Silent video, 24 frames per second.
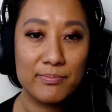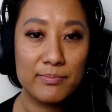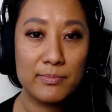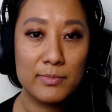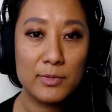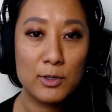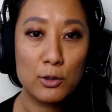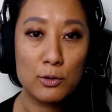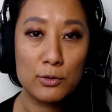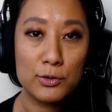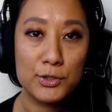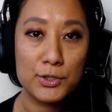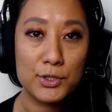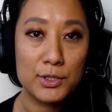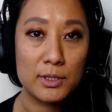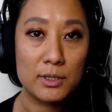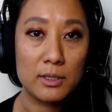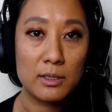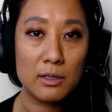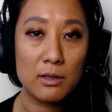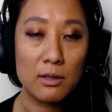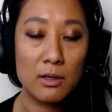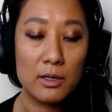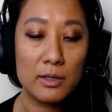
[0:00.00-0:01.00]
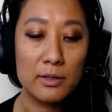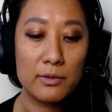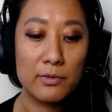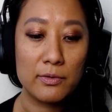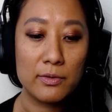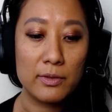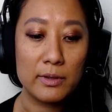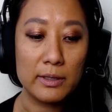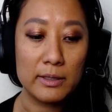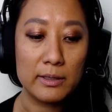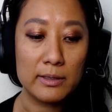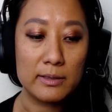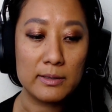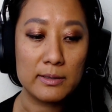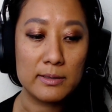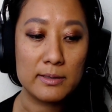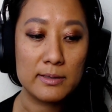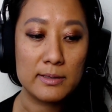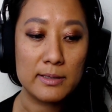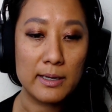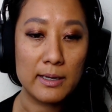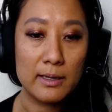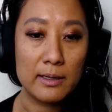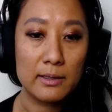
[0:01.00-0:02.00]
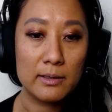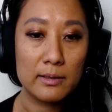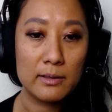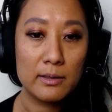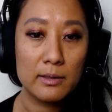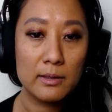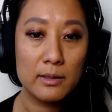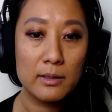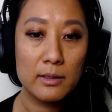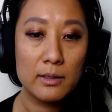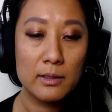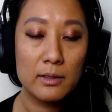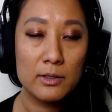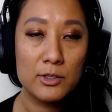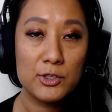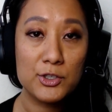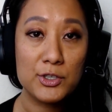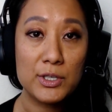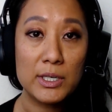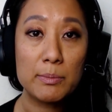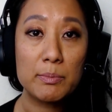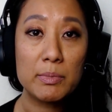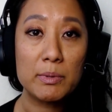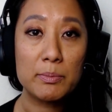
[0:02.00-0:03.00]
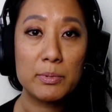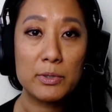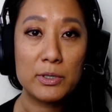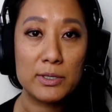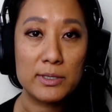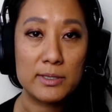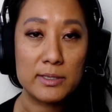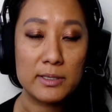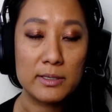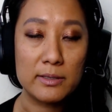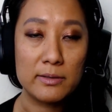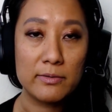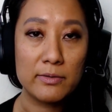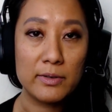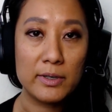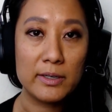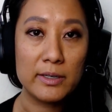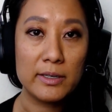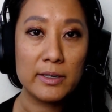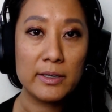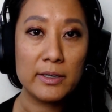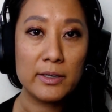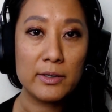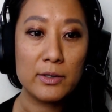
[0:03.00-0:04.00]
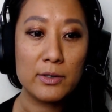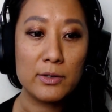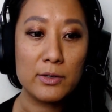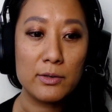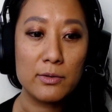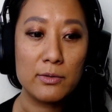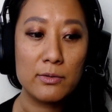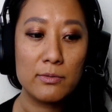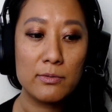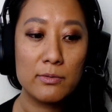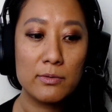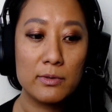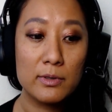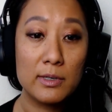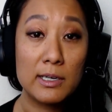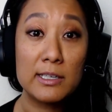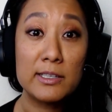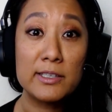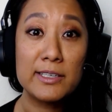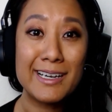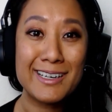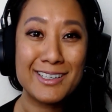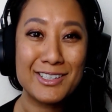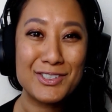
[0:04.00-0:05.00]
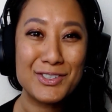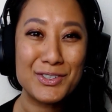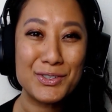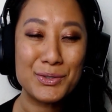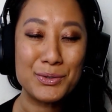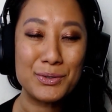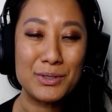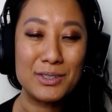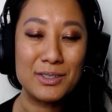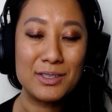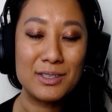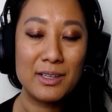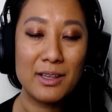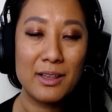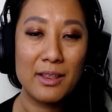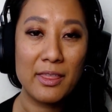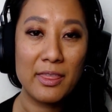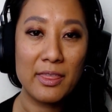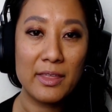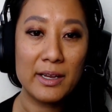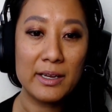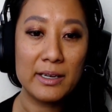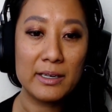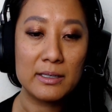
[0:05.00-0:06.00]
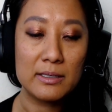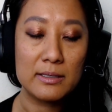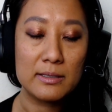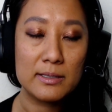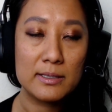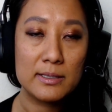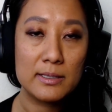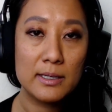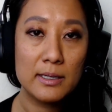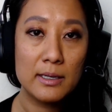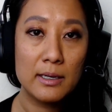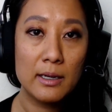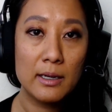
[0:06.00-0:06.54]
culture, a lot of things that shape a person, very contextual things.